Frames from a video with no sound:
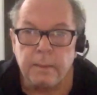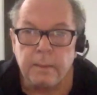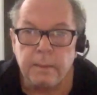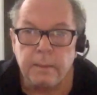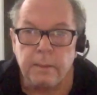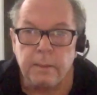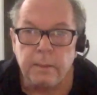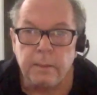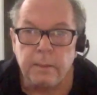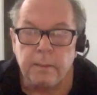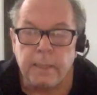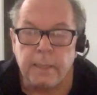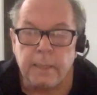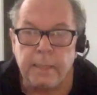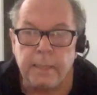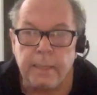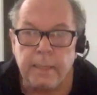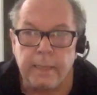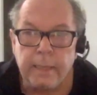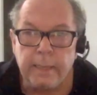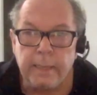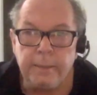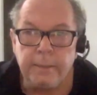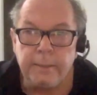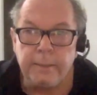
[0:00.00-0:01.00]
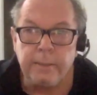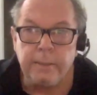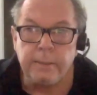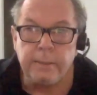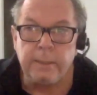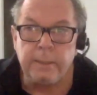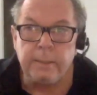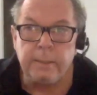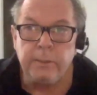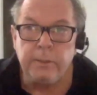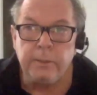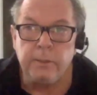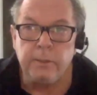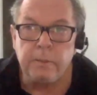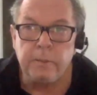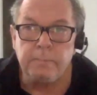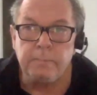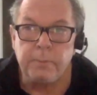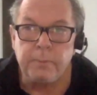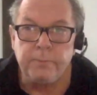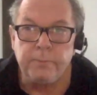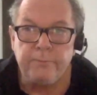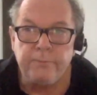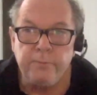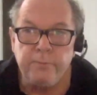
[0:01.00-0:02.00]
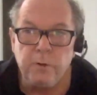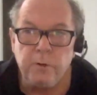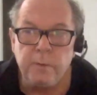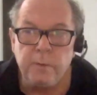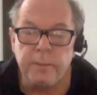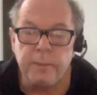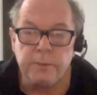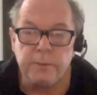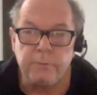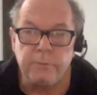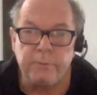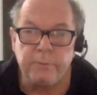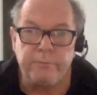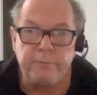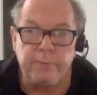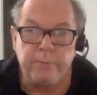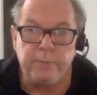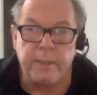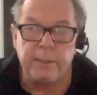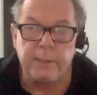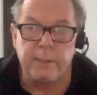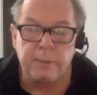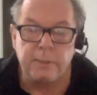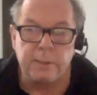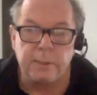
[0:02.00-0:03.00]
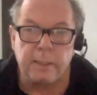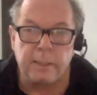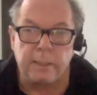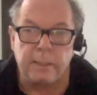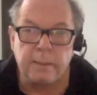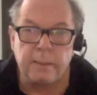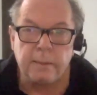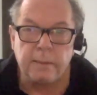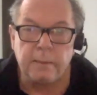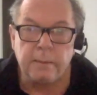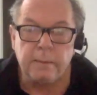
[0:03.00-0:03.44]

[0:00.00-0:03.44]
You know, I think that your performance reflects that.